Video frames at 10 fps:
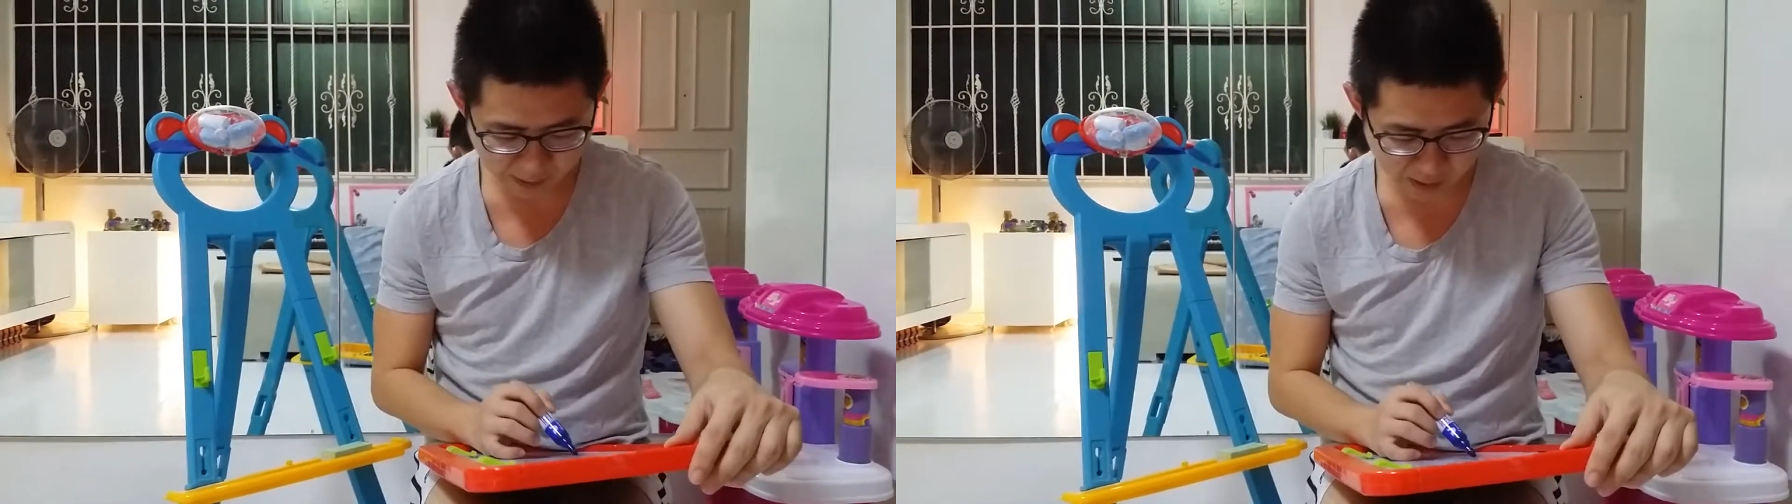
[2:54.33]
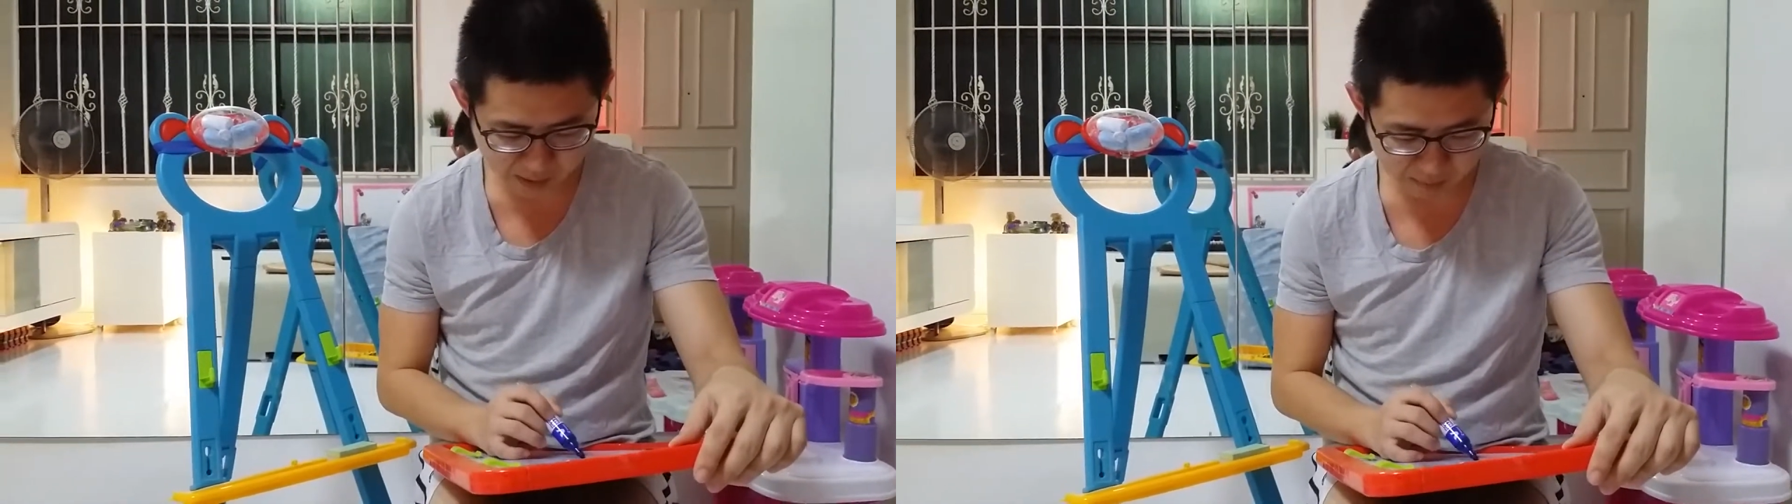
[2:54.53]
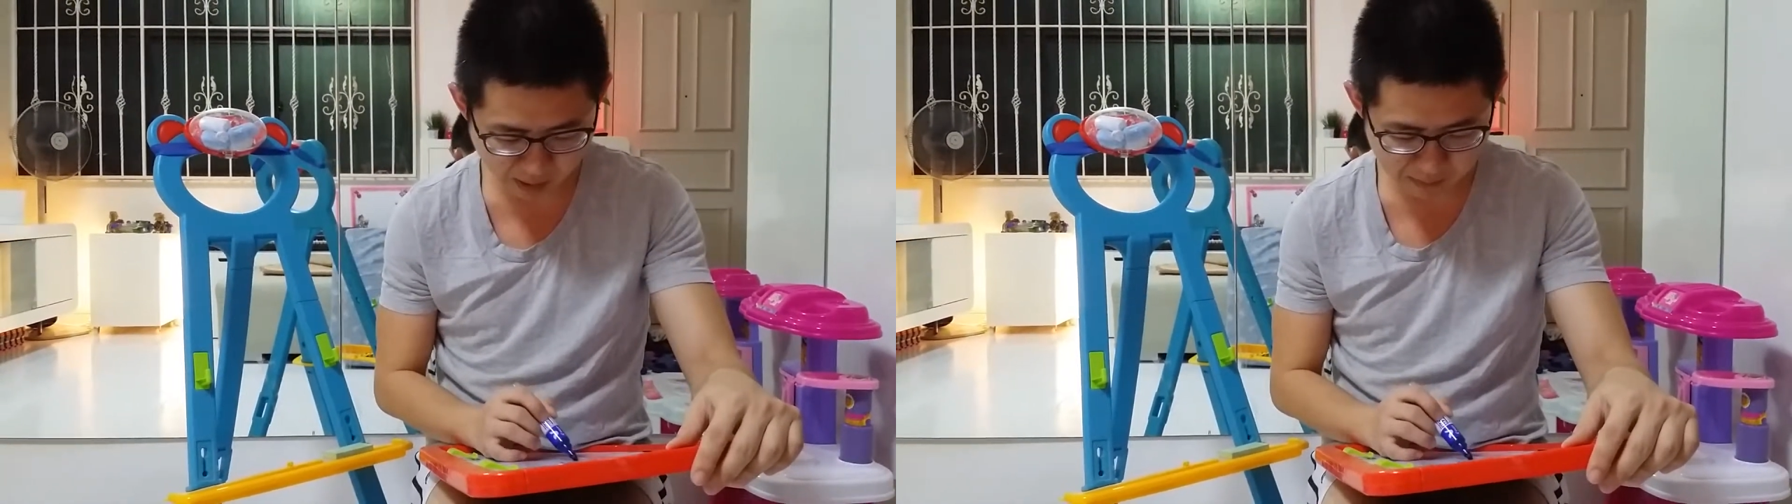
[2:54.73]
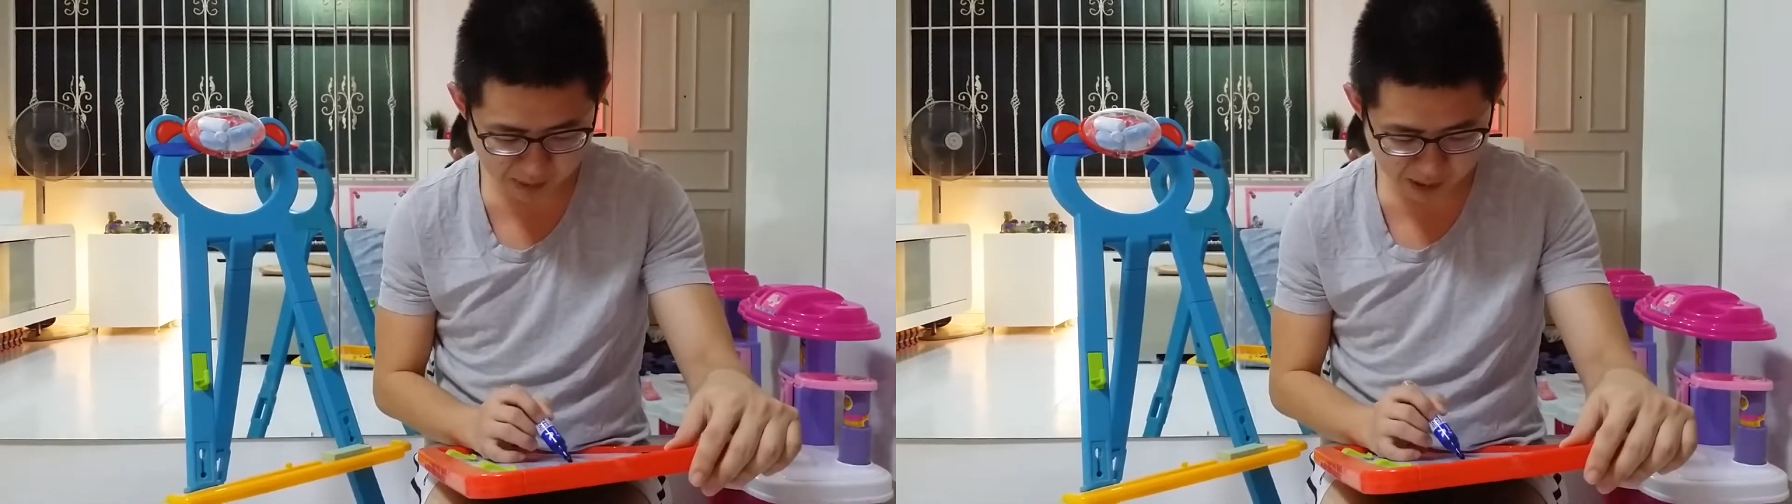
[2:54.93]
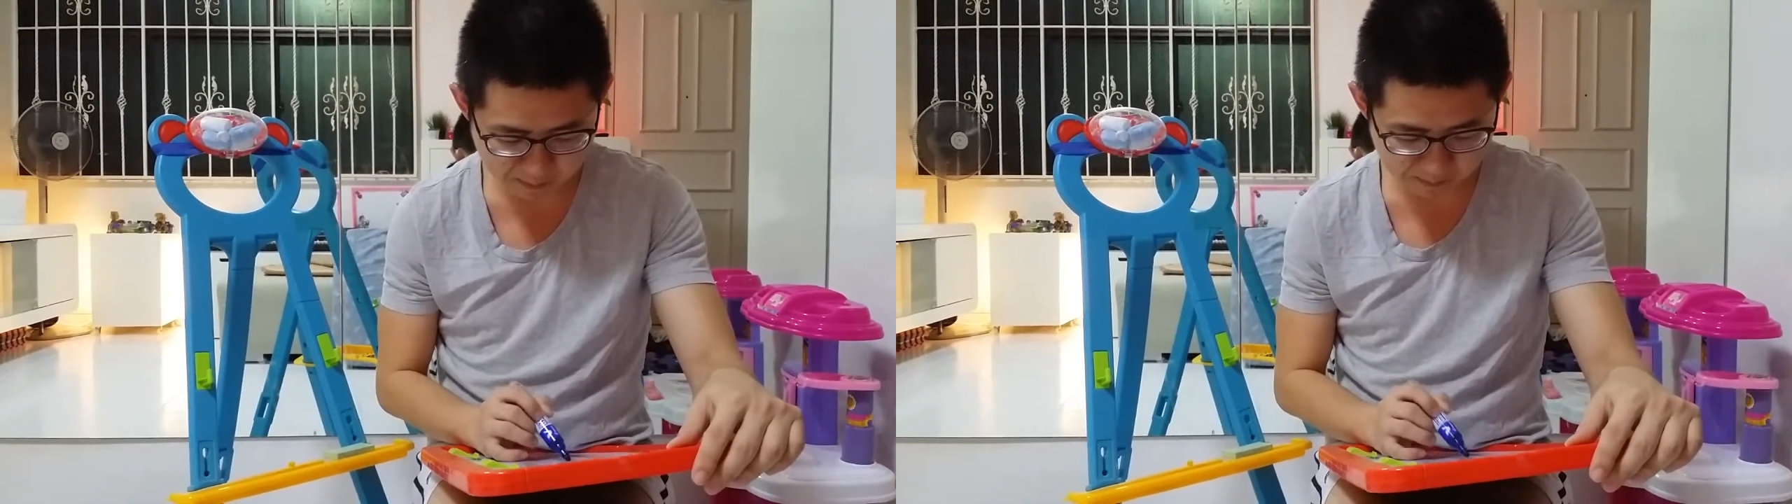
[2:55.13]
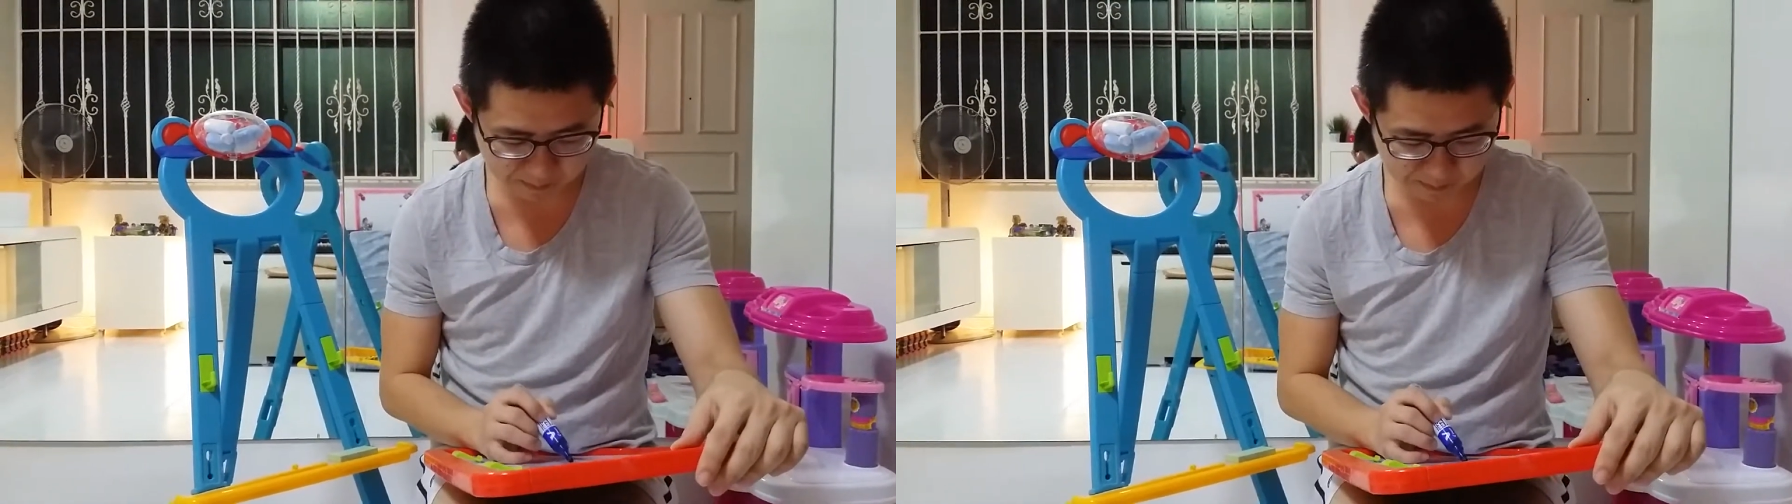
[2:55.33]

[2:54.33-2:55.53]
and the mind map.